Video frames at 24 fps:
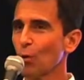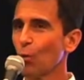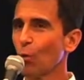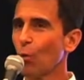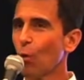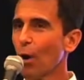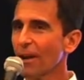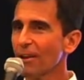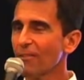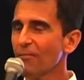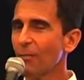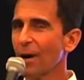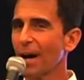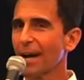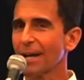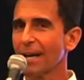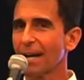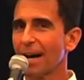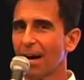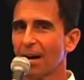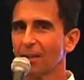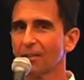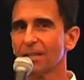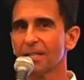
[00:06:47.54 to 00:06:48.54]
one of my
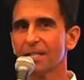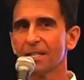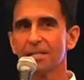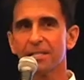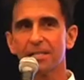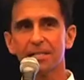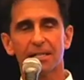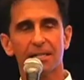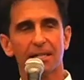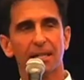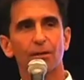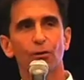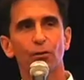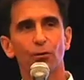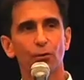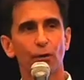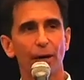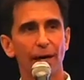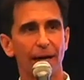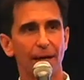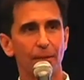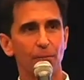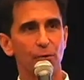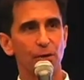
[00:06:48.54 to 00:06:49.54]
colleagues who
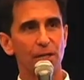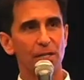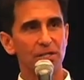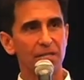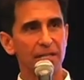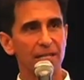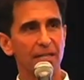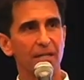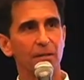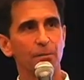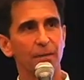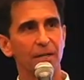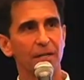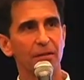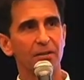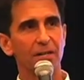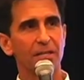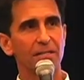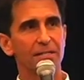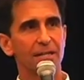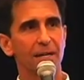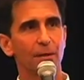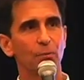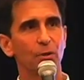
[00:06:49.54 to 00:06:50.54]
had preceded me in
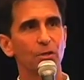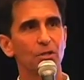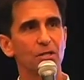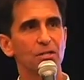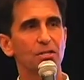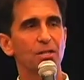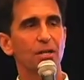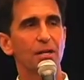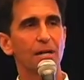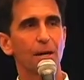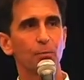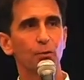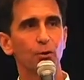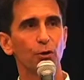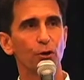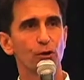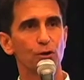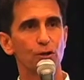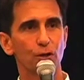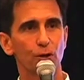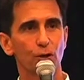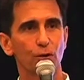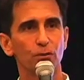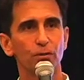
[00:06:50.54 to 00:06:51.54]
the Assembly just a couple
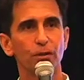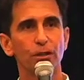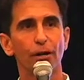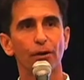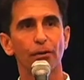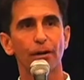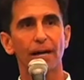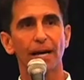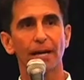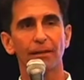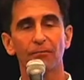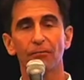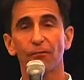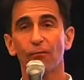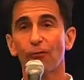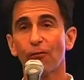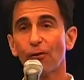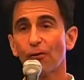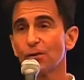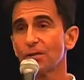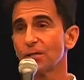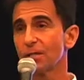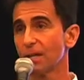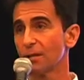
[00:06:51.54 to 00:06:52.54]
years earlier had
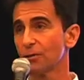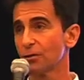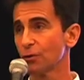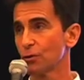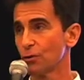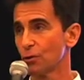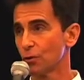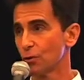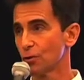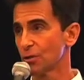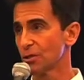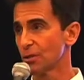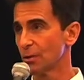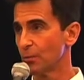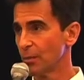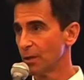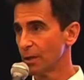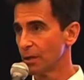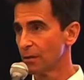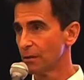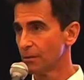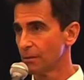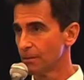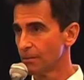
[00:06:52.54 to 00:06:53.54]
first introduced the
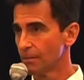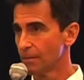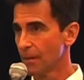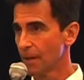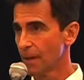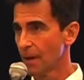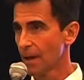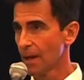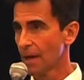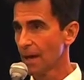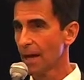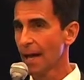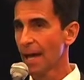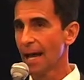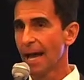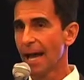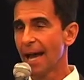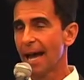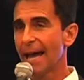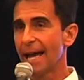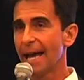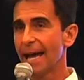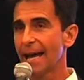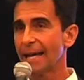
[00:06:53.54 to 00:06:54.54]
bill,
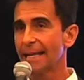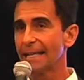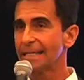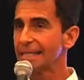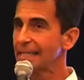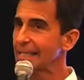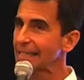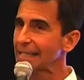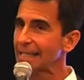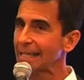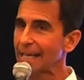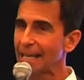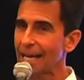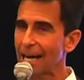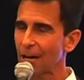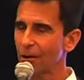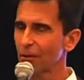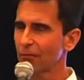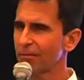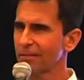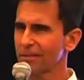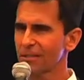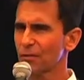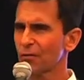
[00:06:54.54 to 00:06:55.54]
and it didn't get out
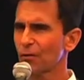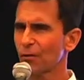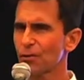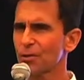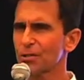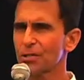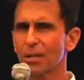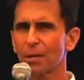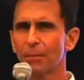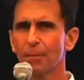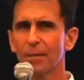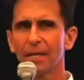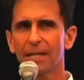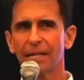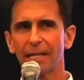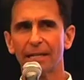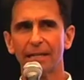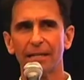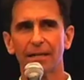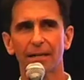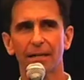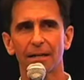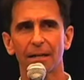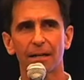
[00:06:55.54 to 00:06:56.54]
of its first
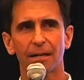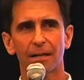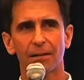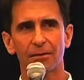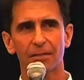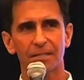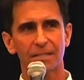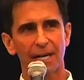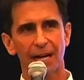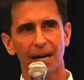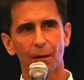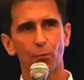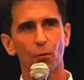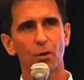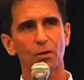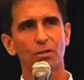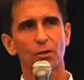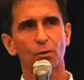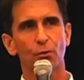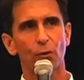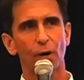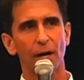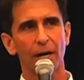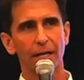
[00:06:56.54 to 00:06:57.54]
committee. The time
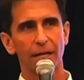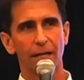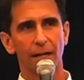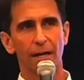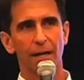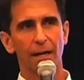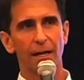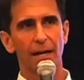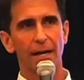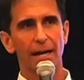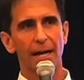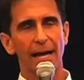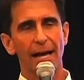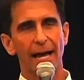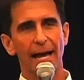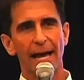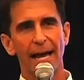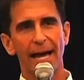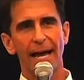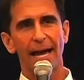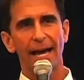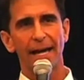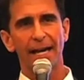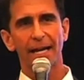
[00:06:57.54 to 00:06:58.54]
wasn't right,
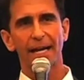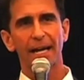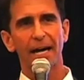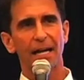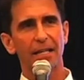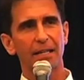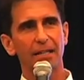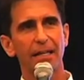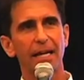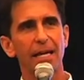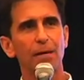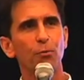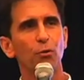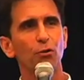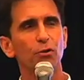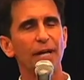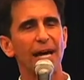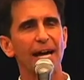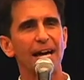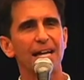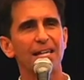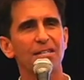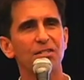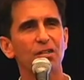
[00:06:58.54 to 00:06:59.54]
and it got
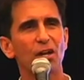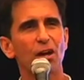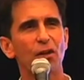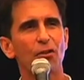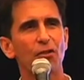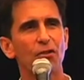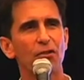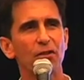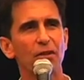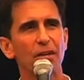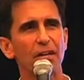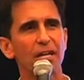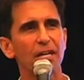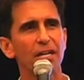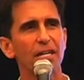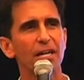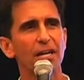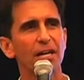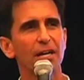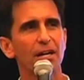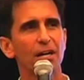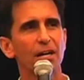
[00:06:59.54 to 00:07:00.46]
labeled as the